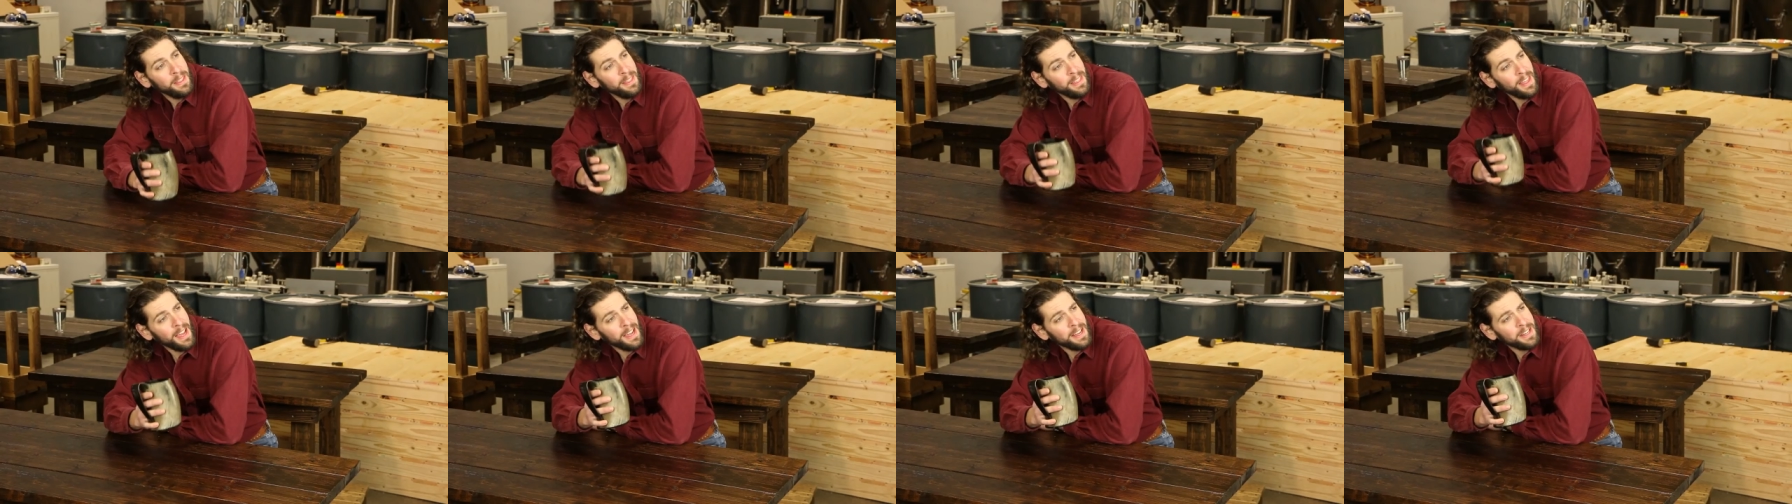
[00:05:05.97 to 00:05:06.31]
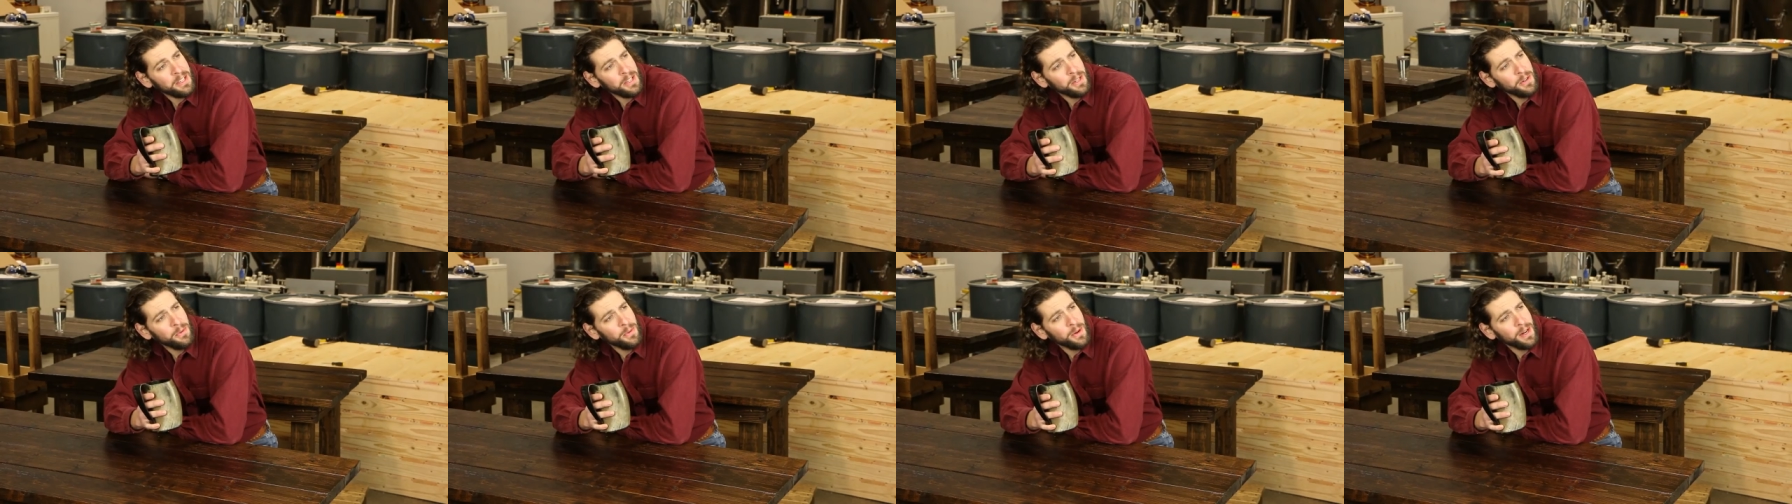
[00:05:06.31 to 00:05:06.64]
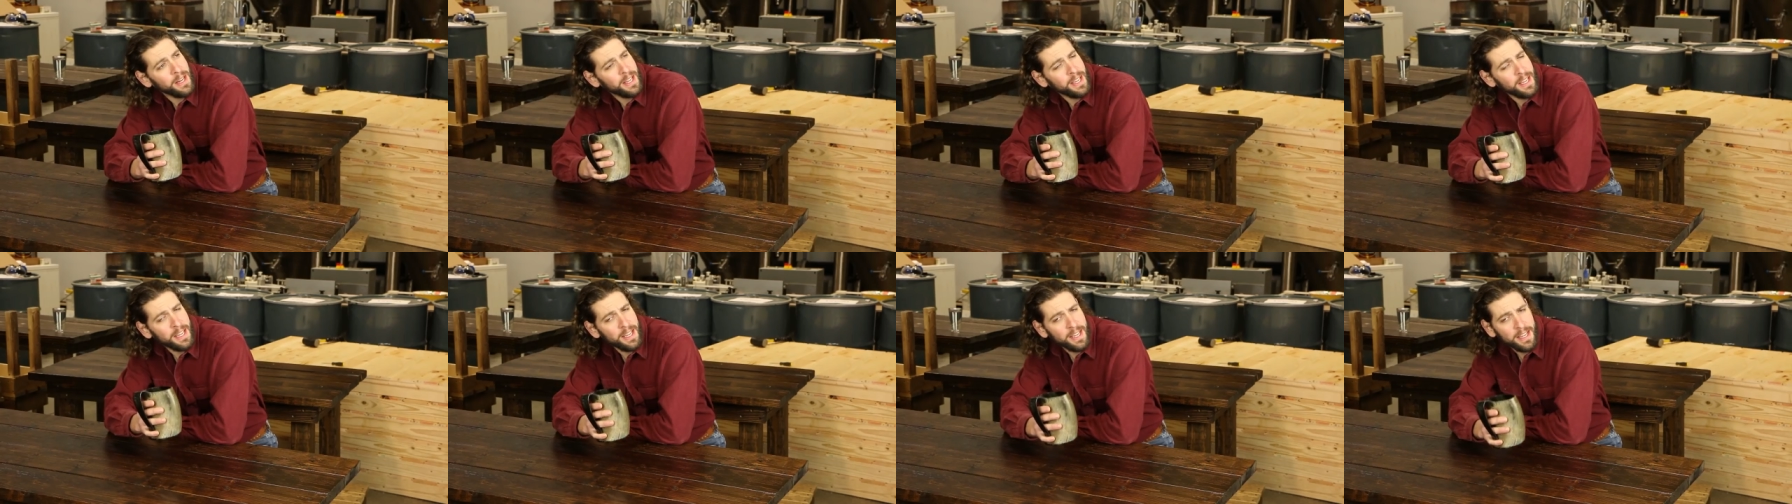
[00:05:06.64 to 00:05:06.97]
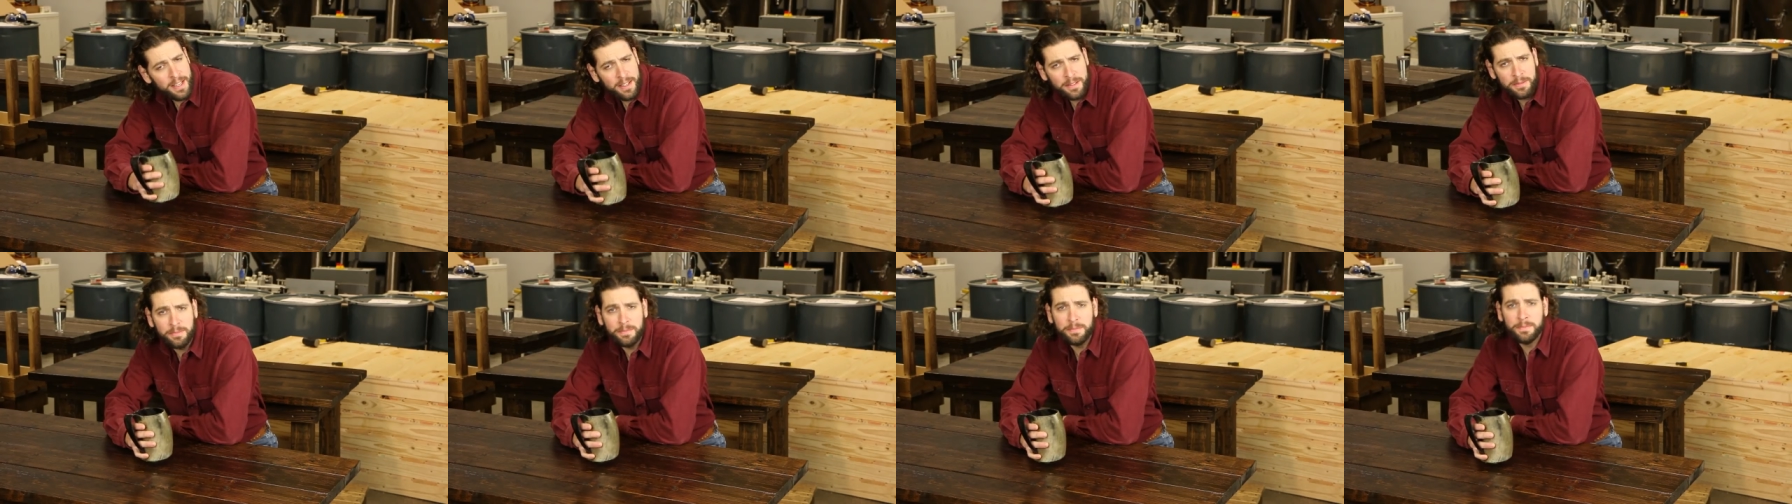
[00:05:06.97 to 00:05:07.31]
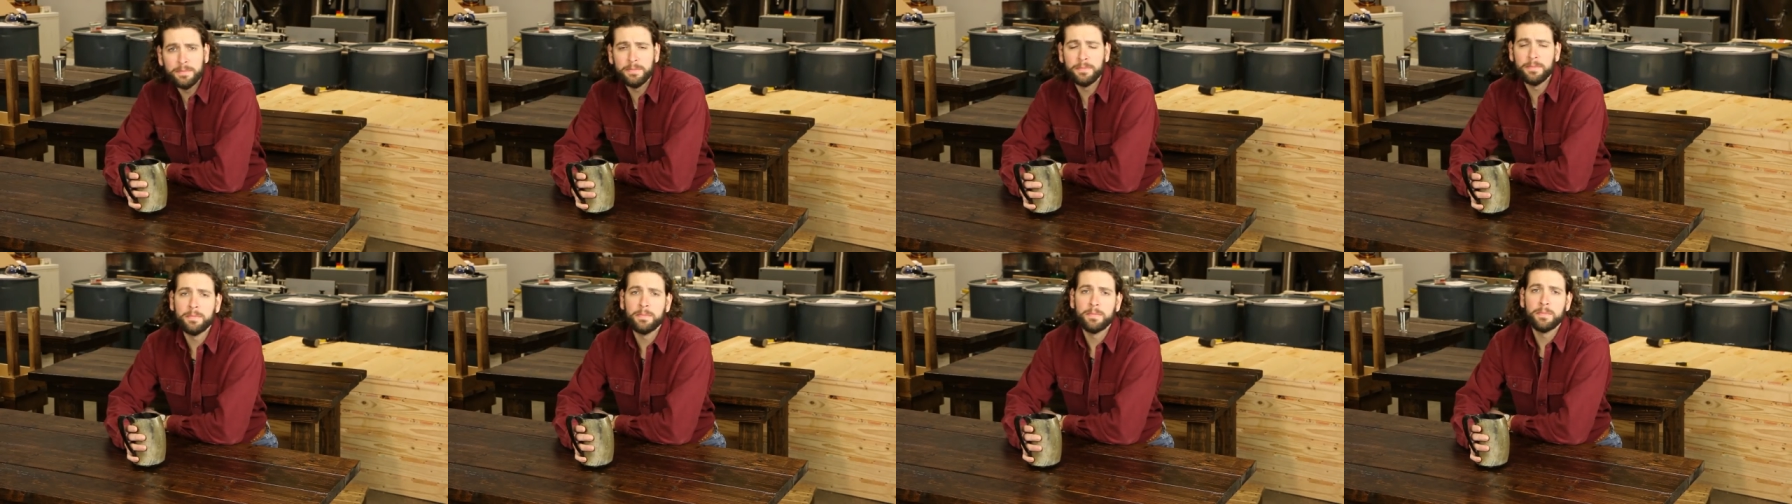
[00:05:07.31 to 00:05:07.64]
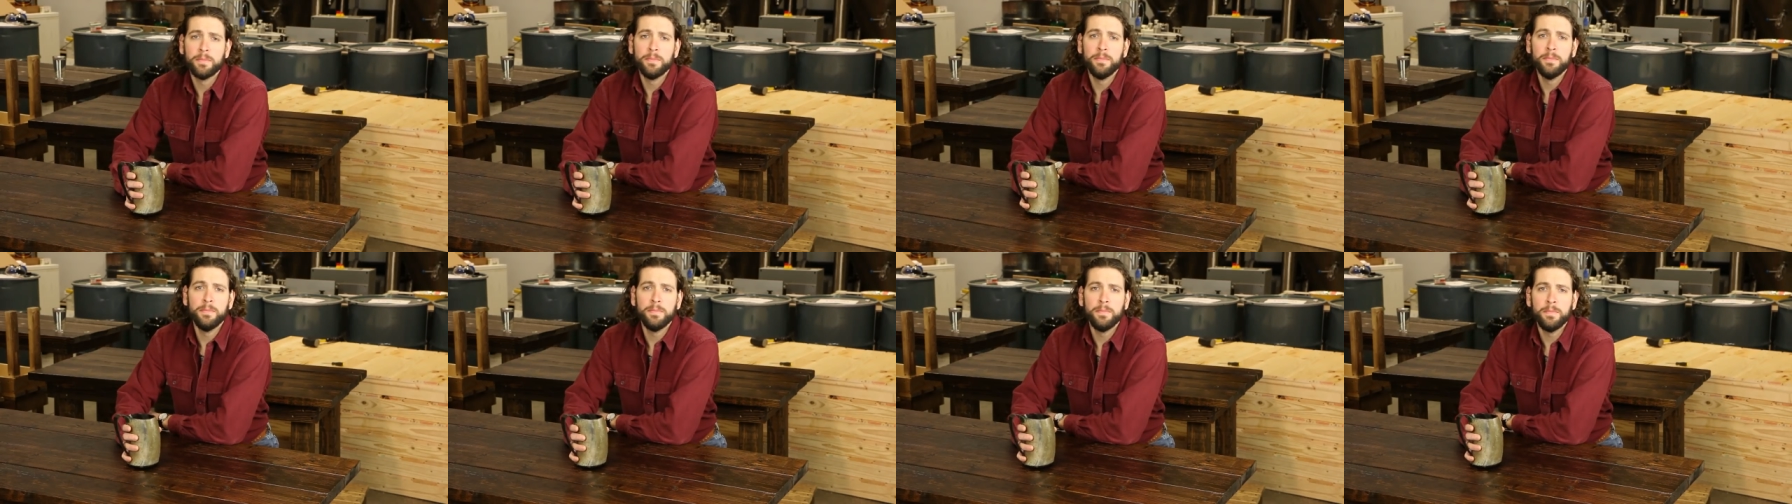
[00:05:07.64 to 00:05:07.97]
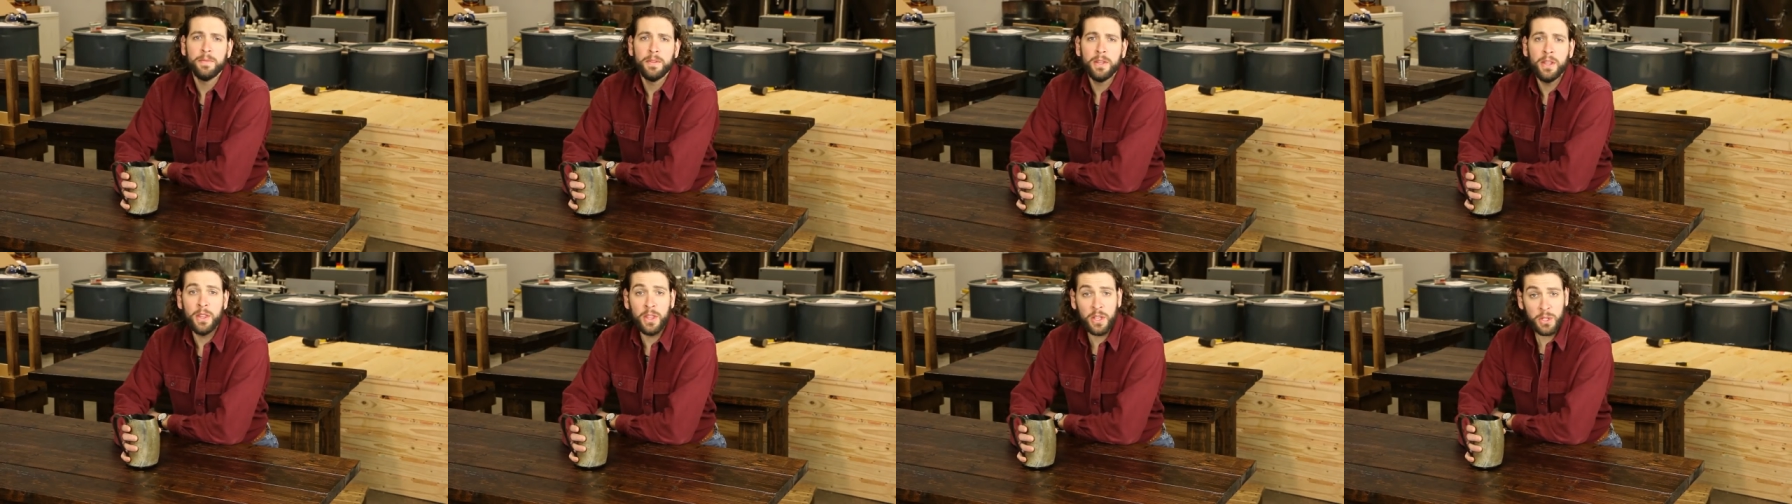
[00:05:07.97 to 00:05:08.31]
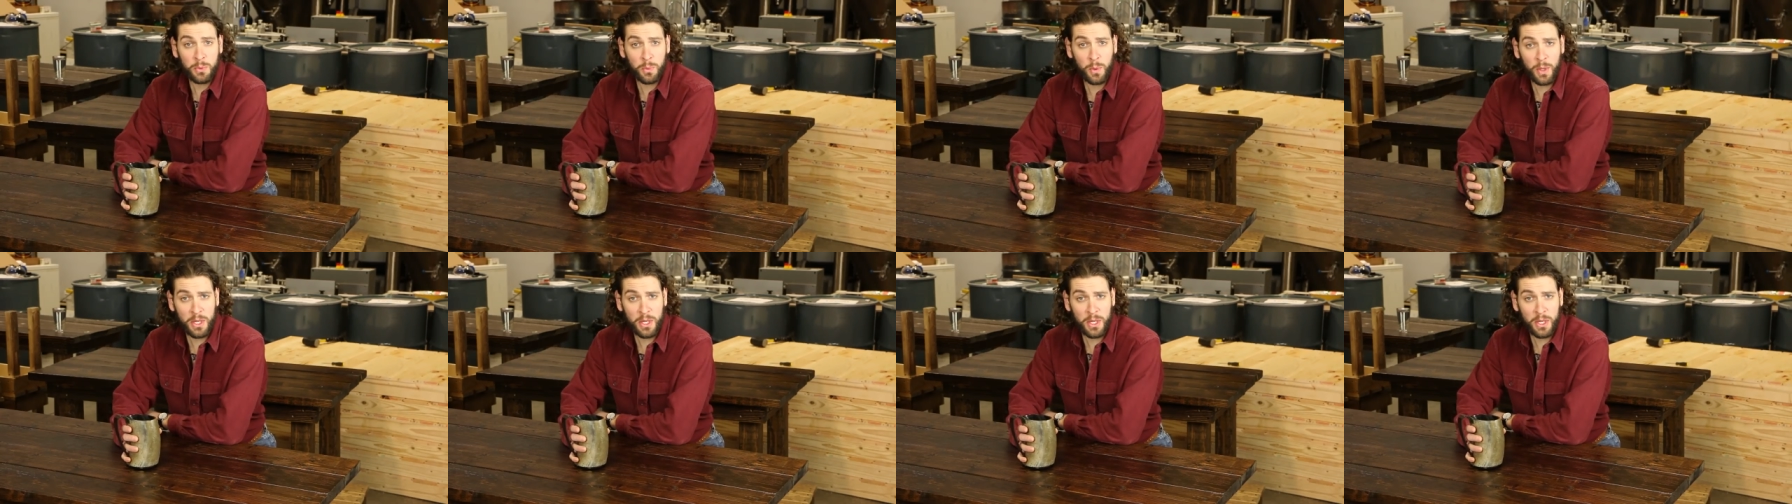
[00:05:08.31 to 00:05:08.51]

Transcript: Thank you, Ricky. This